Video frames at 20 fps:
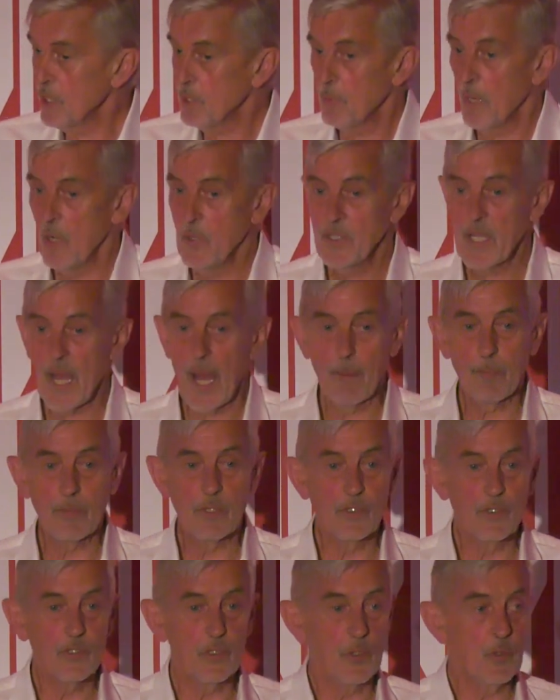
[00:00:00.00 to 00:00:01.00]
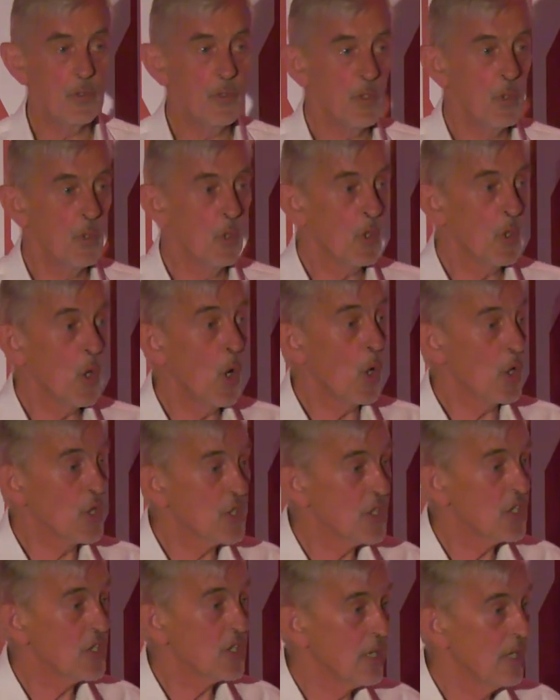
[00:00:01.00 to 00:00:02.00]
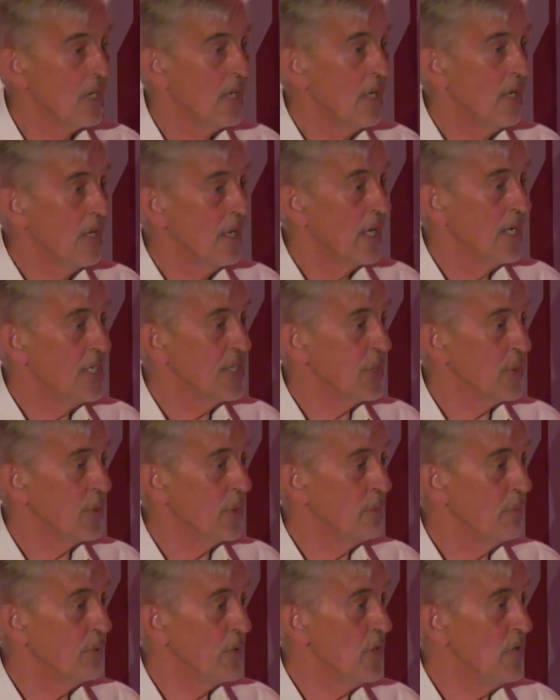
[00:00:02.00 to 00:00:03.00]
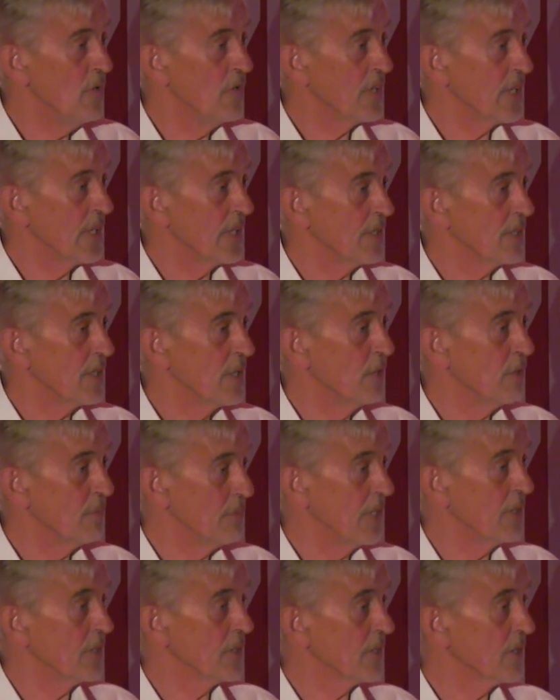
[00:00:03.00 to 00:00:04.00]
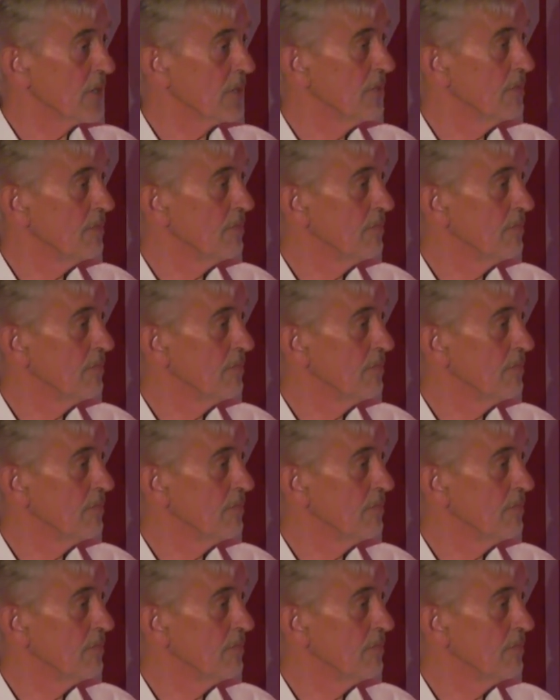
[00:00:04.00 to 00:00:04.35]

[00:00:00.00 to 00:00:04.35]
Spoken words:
you suppose happens to your cost as you improve against those measures?